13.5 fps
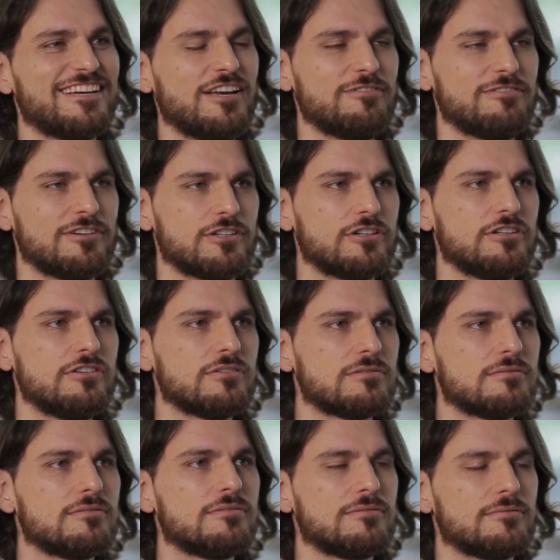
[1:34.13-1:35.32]
Are you very good?
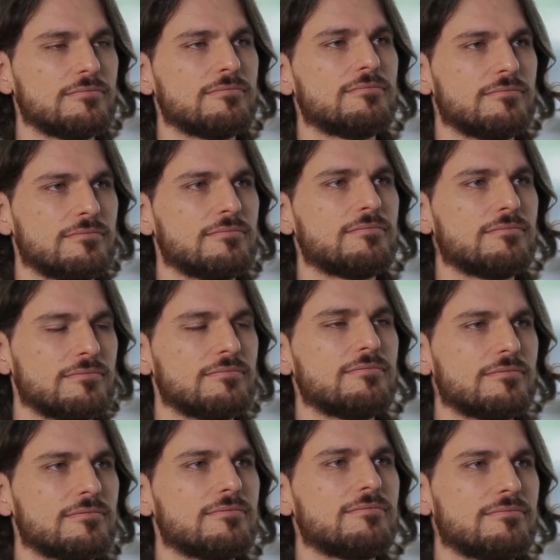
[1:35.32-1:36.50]
Yeah.
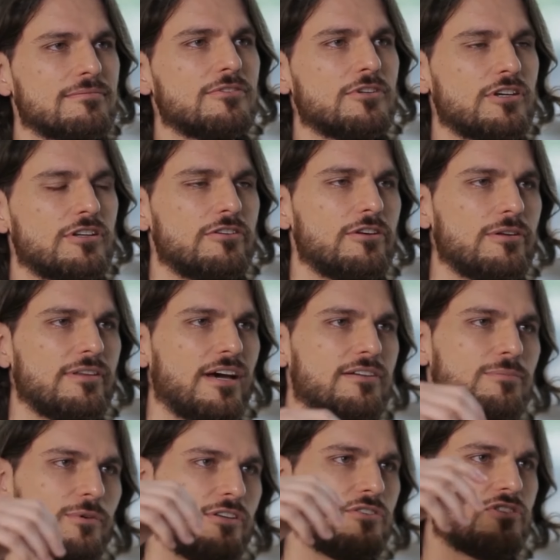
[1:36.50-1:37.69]
You can do that
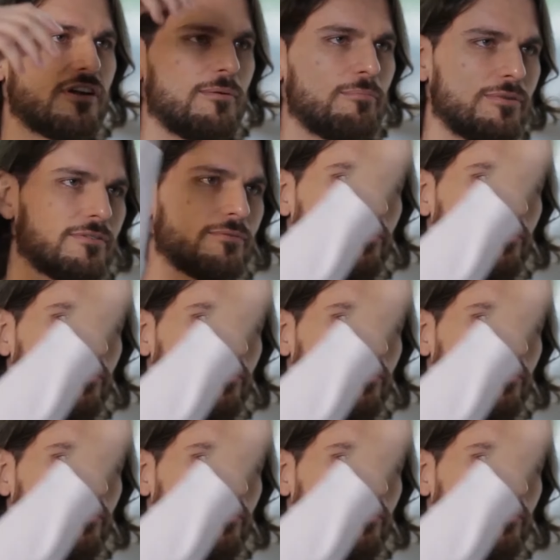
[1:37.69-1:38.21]
where you jump and